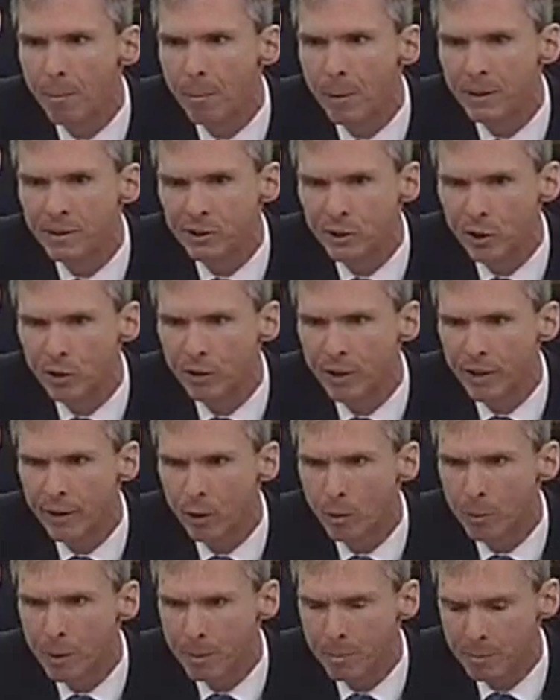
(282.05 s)
but certainly
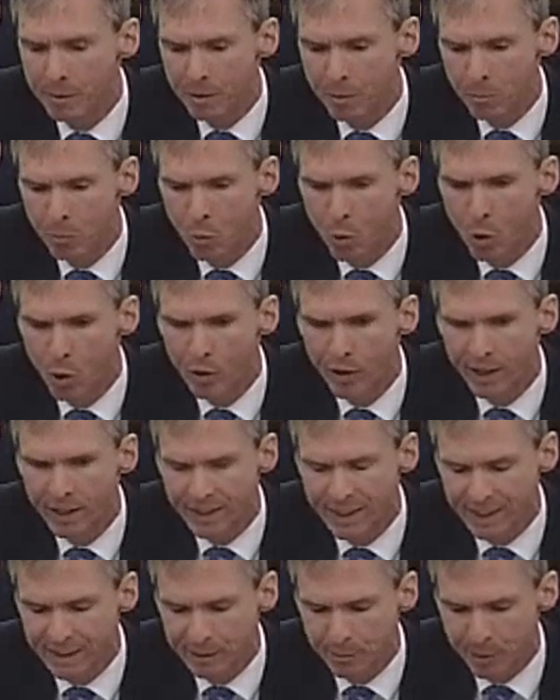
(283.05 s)
there will be more
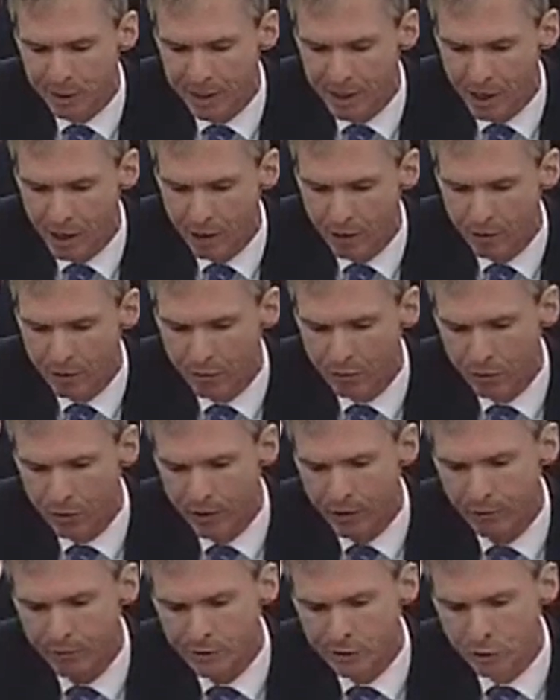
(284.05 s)
that needs to be done for
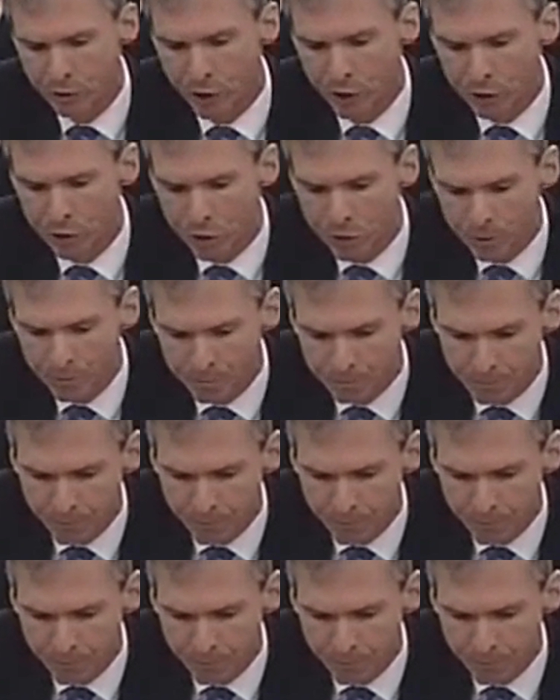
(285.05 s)
the infrastructure.